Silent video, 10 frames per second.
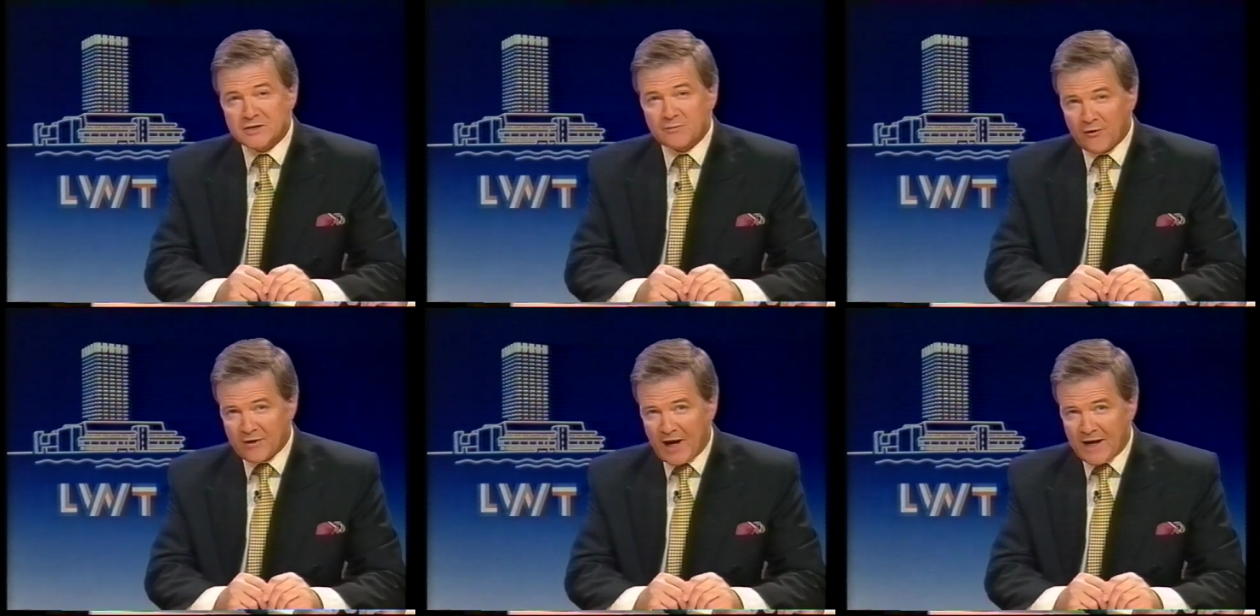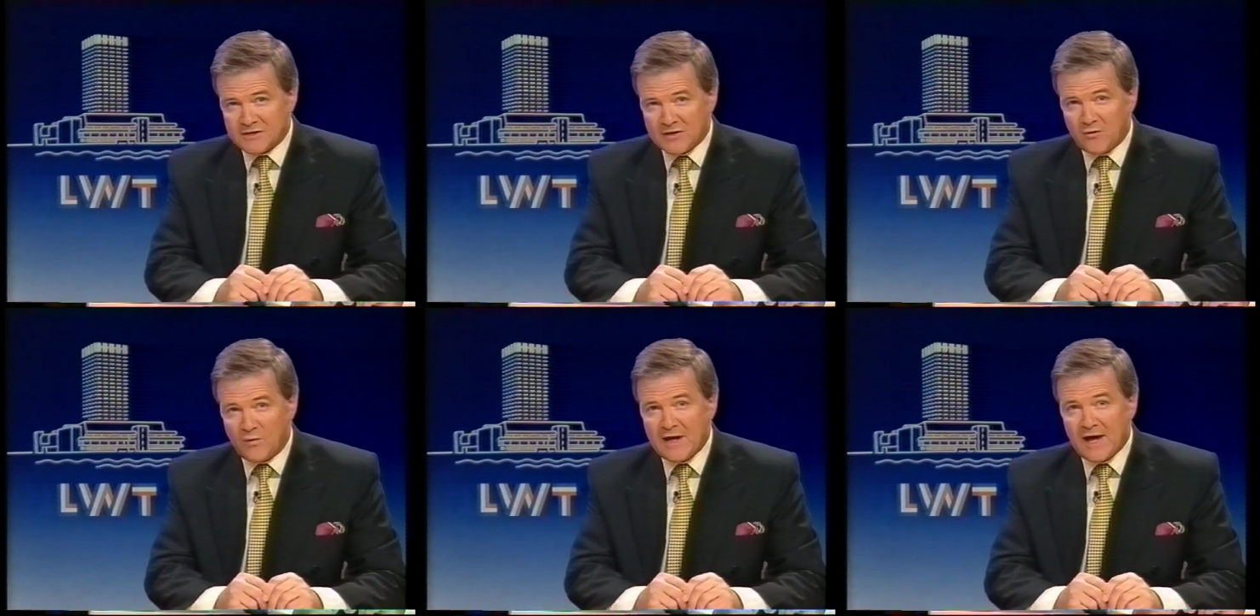Tomorrow night,
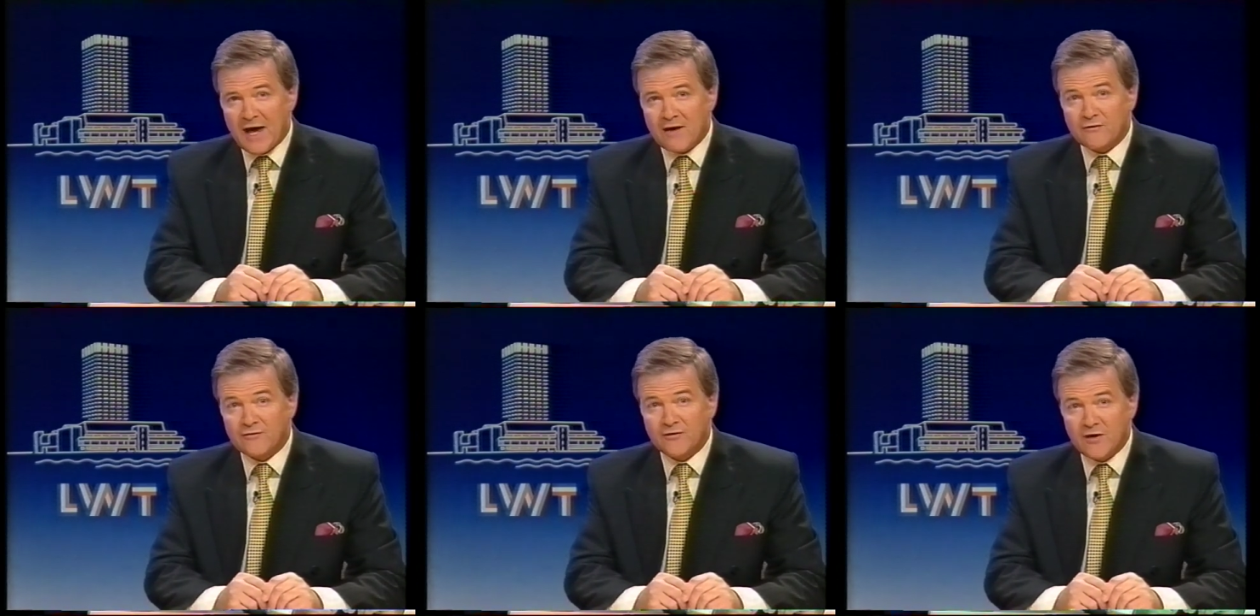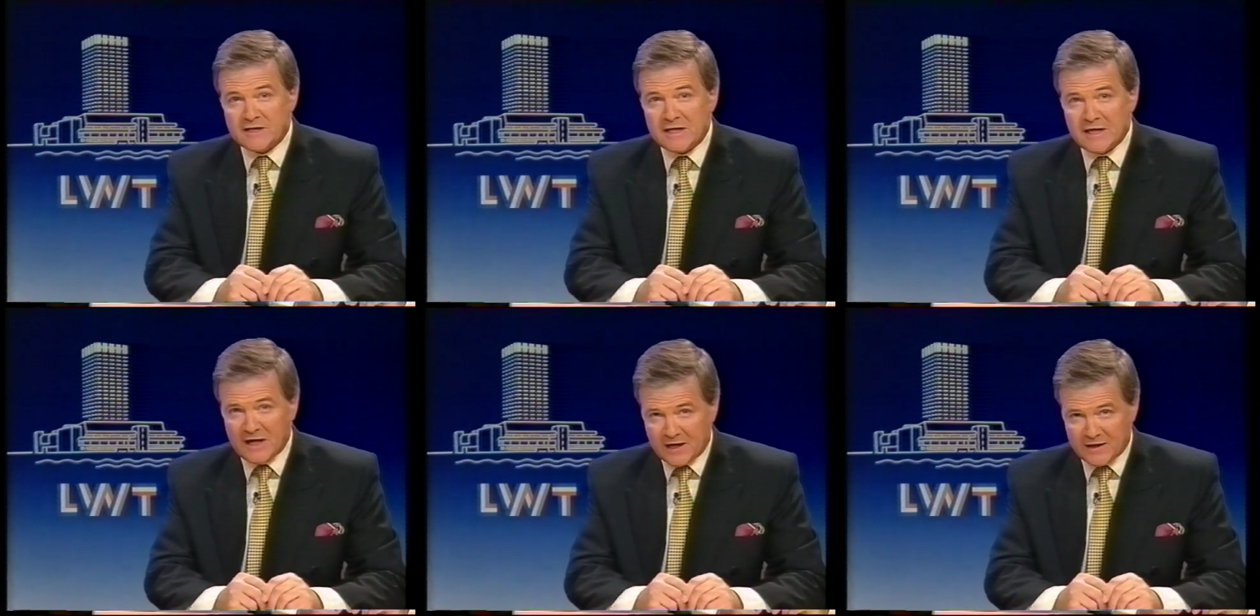we have 30
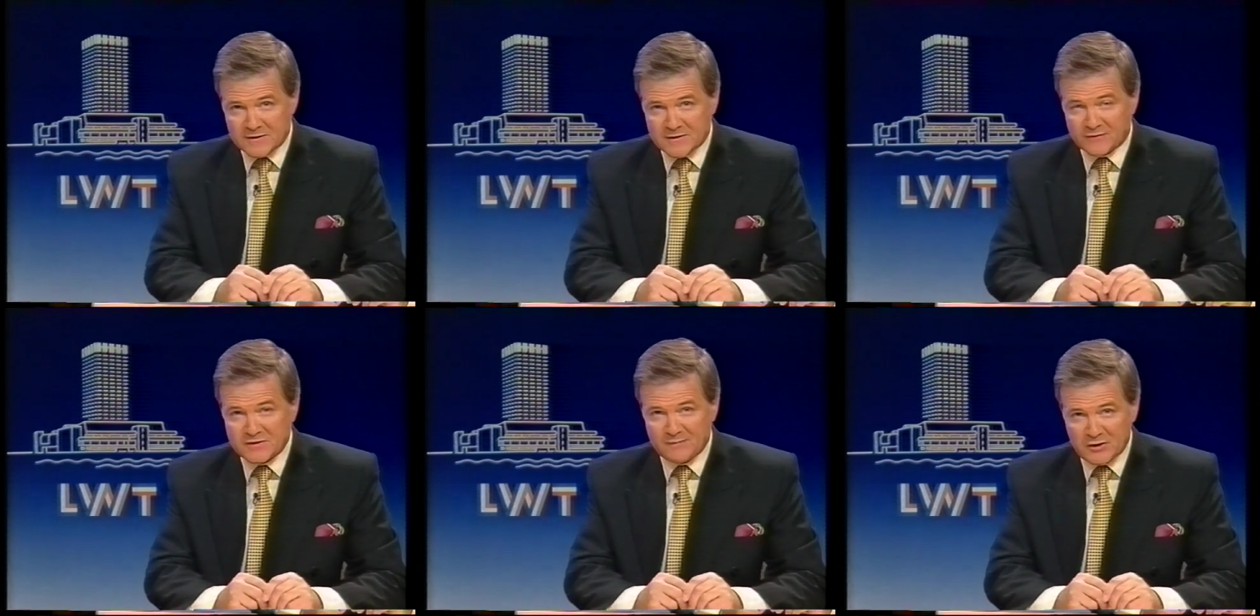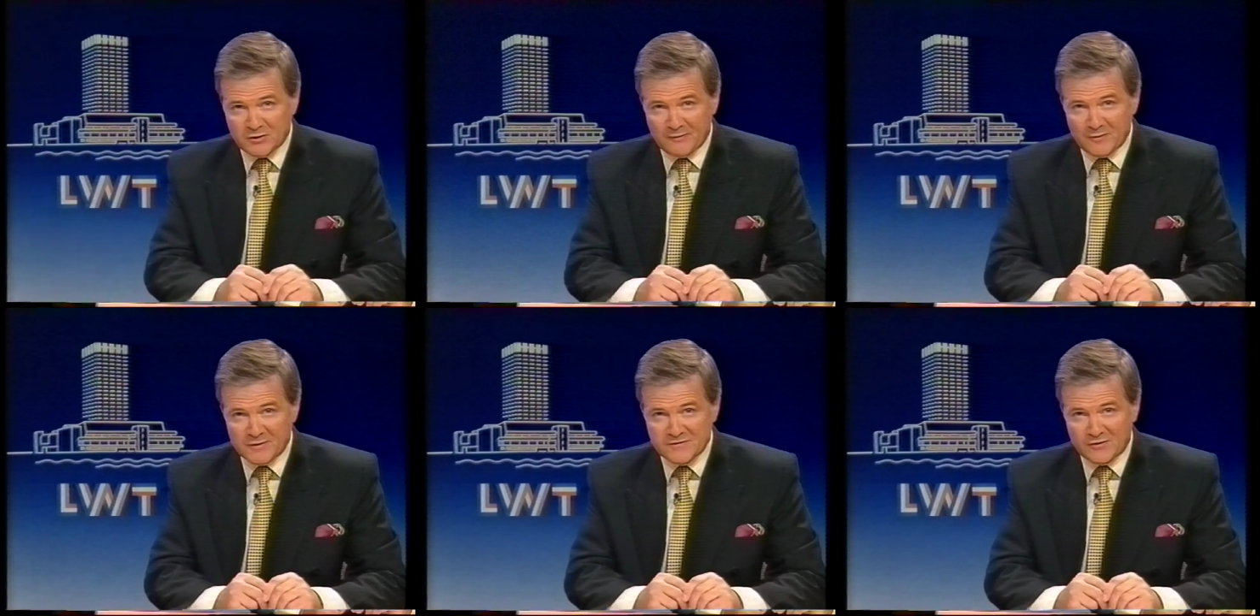years of special
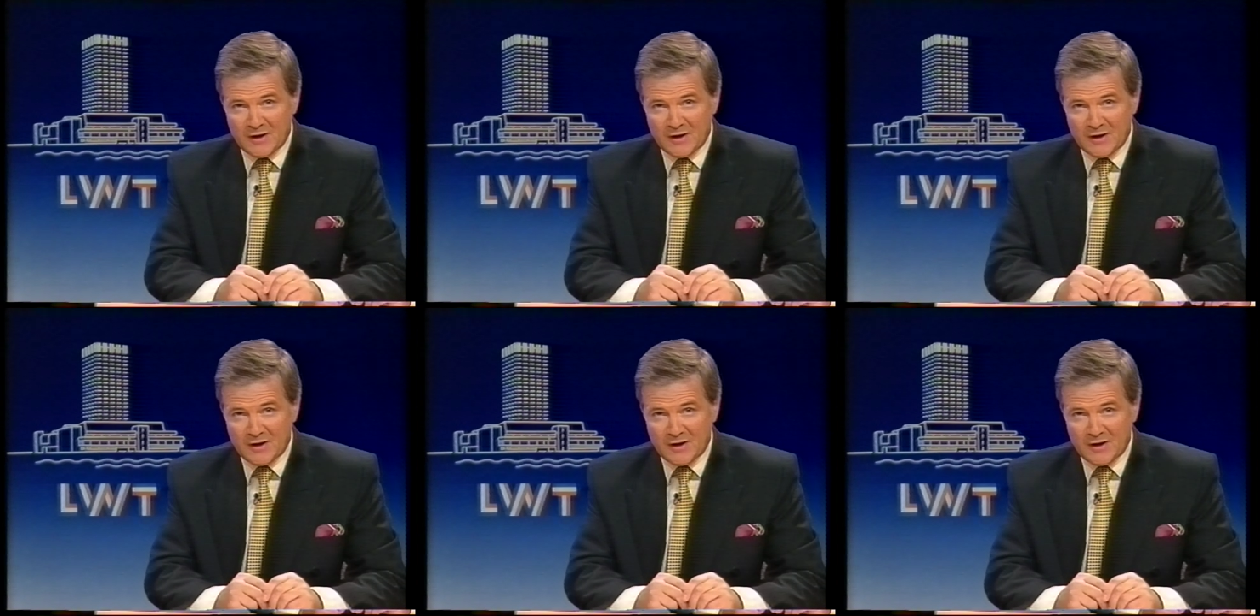moments from